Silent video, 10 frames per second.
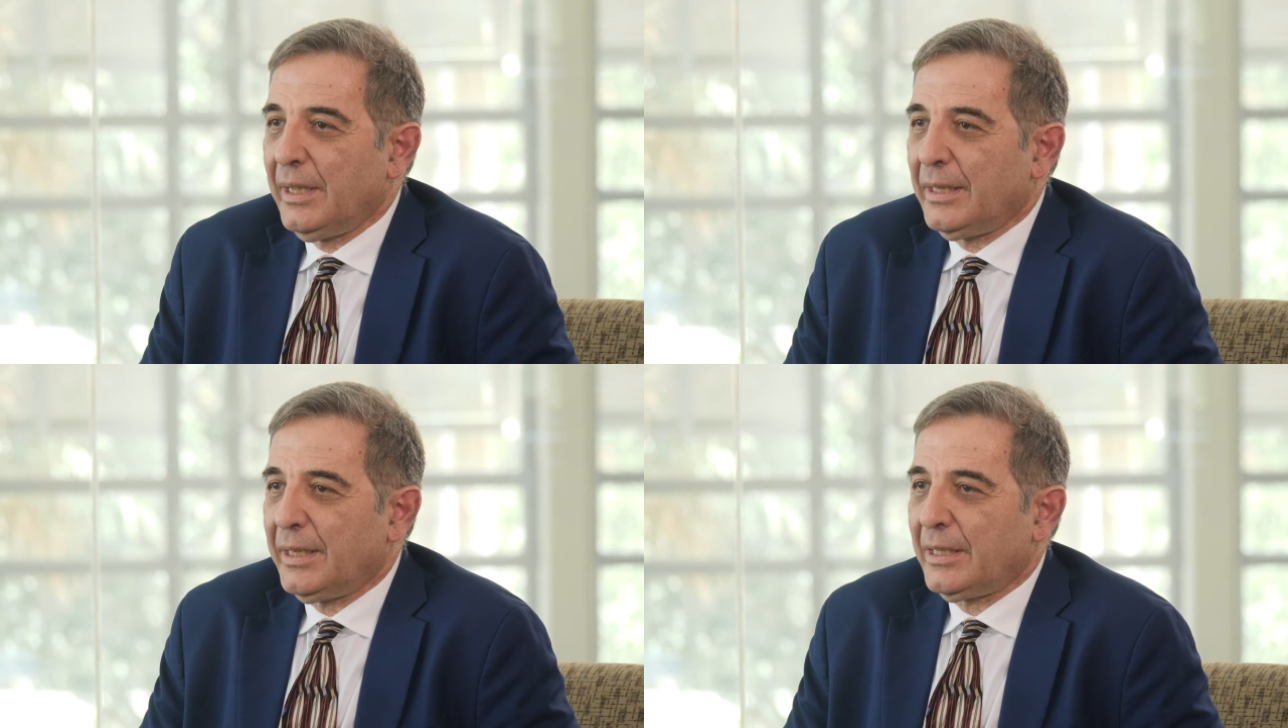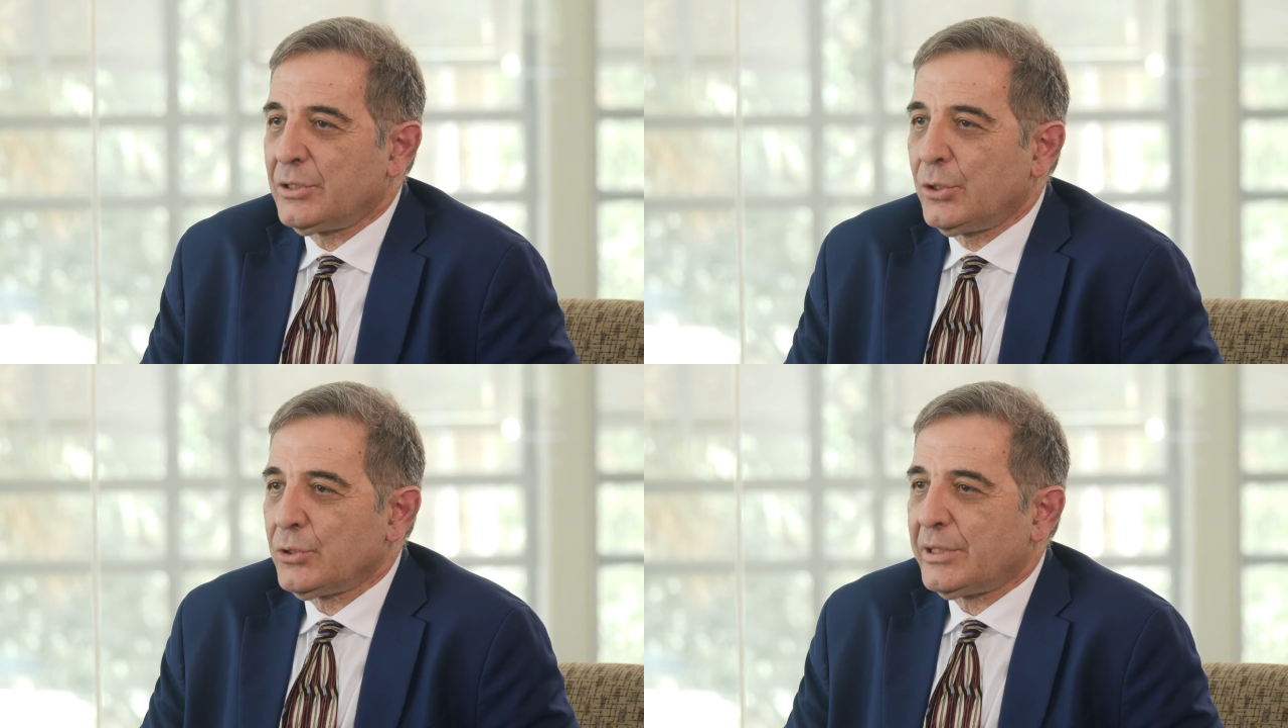he
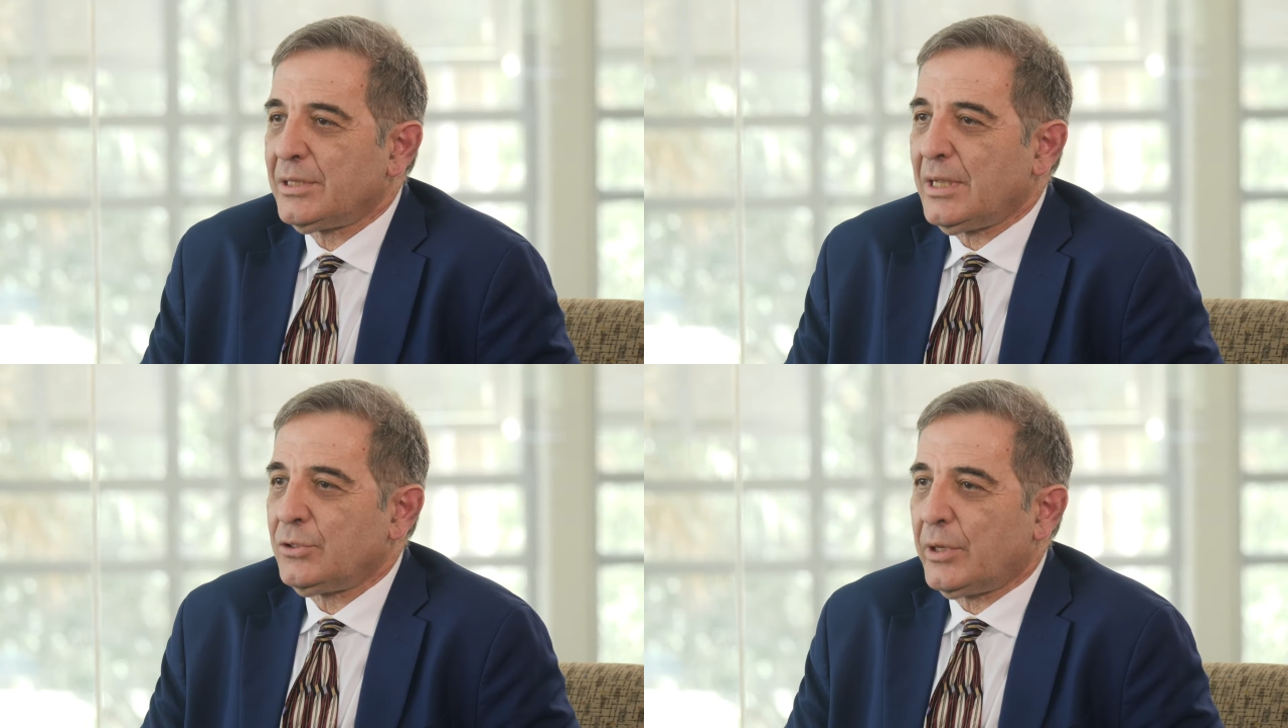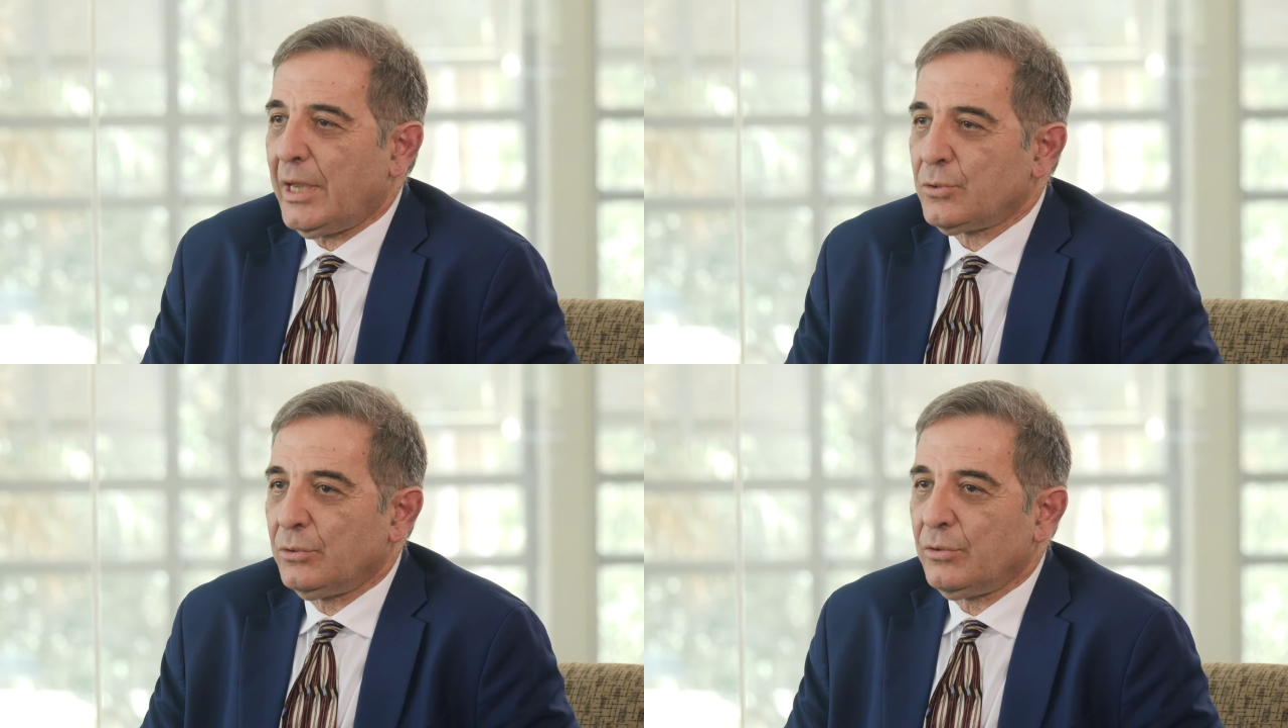has used his
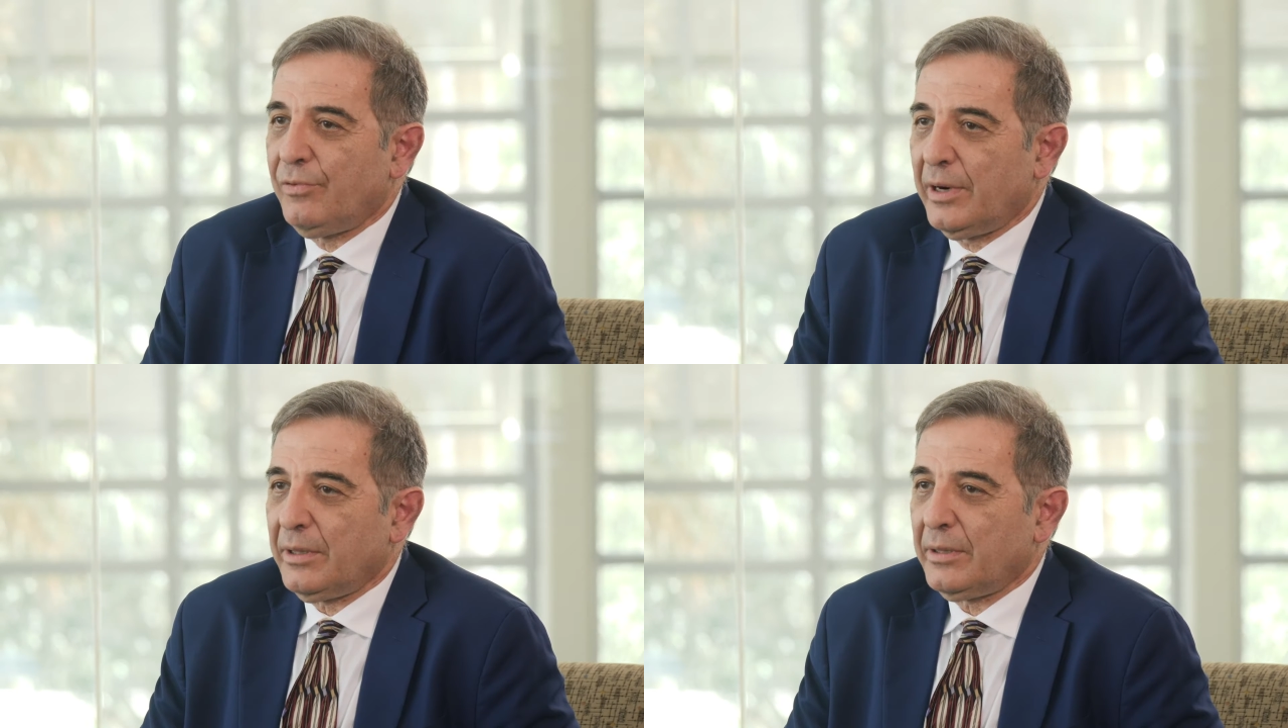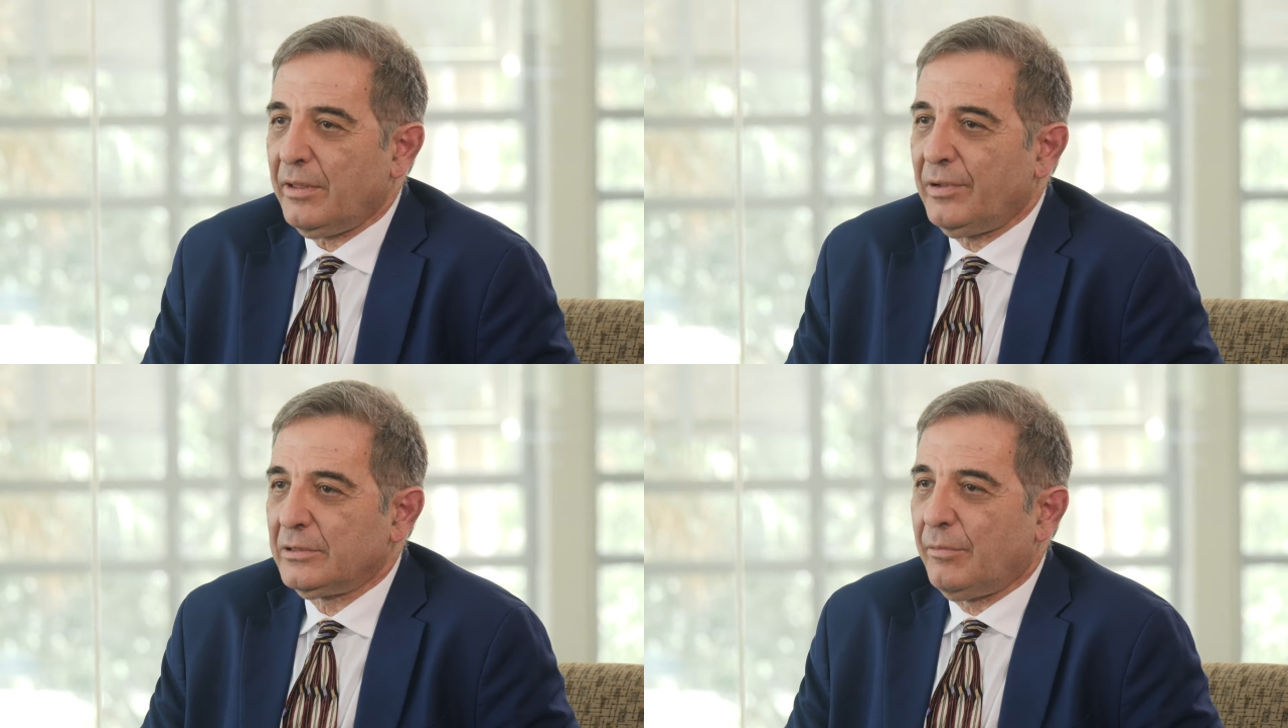education to further
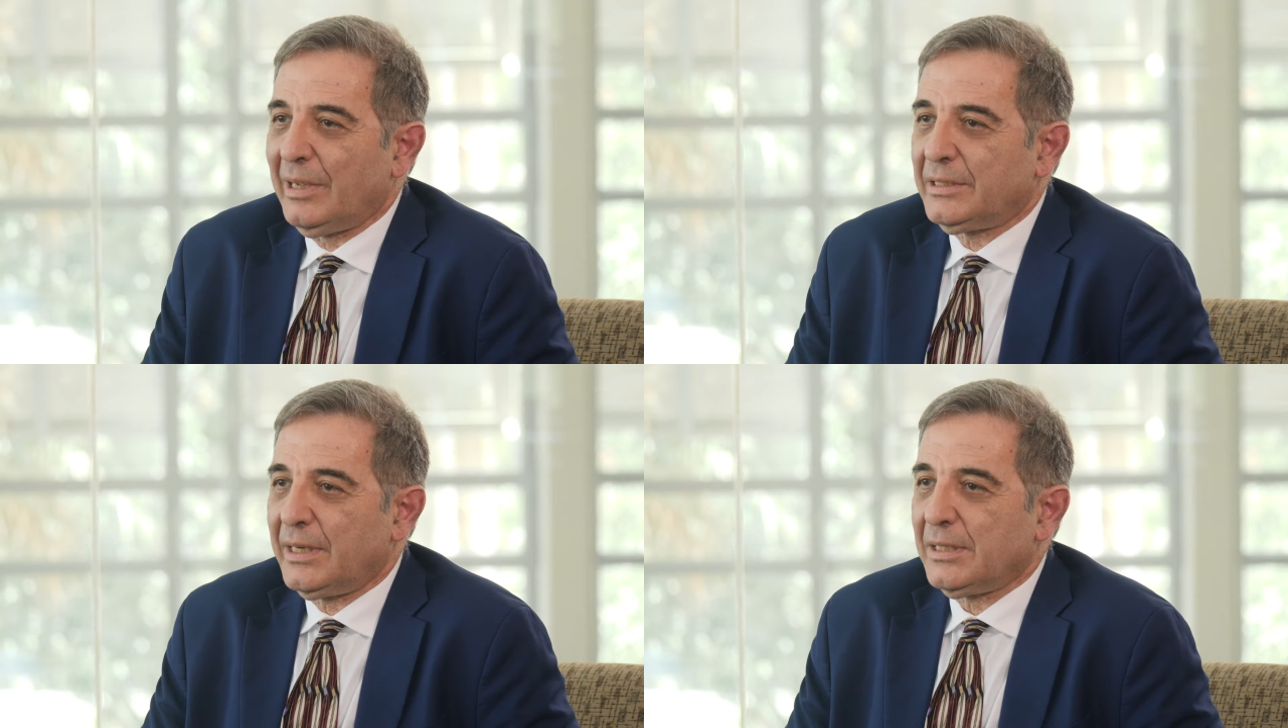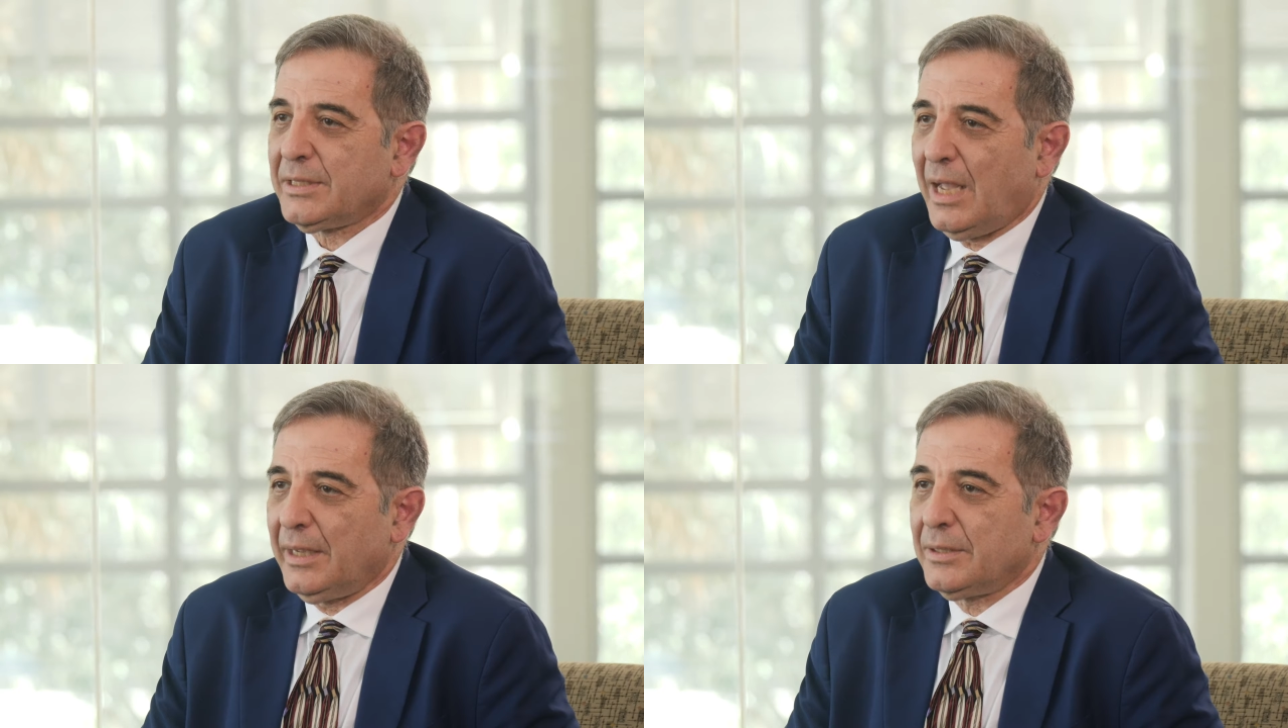the field of material
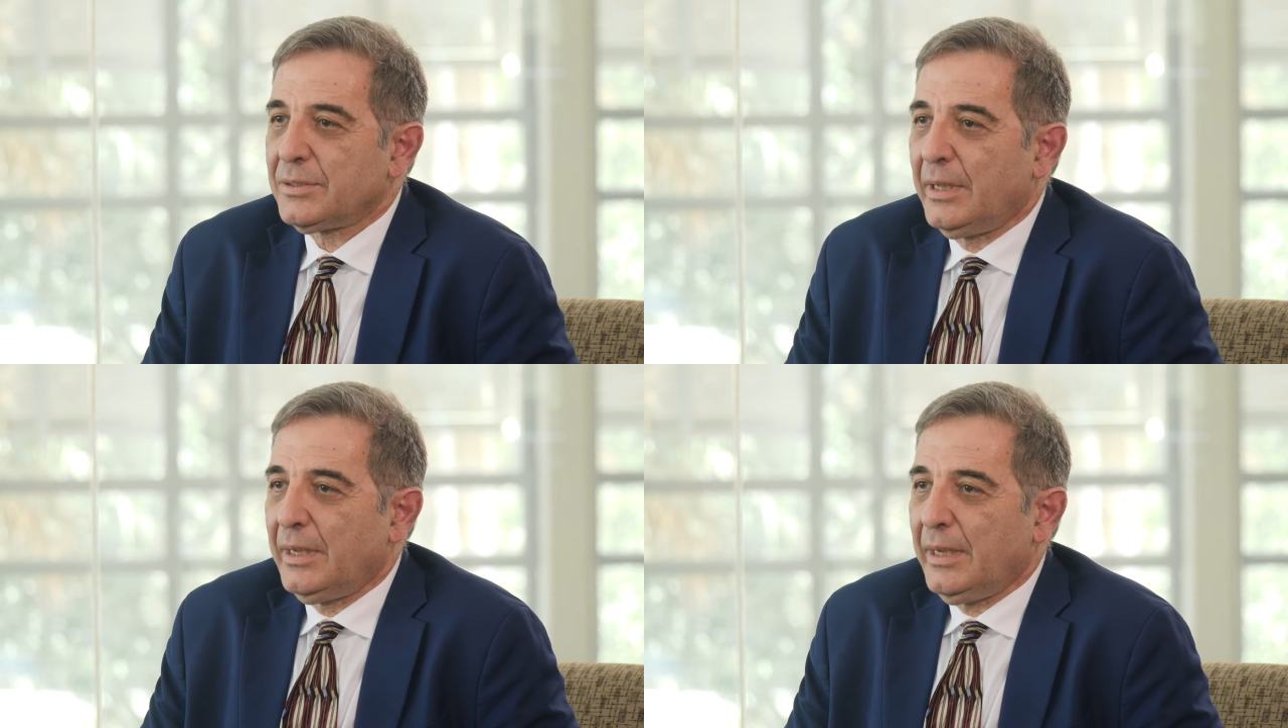science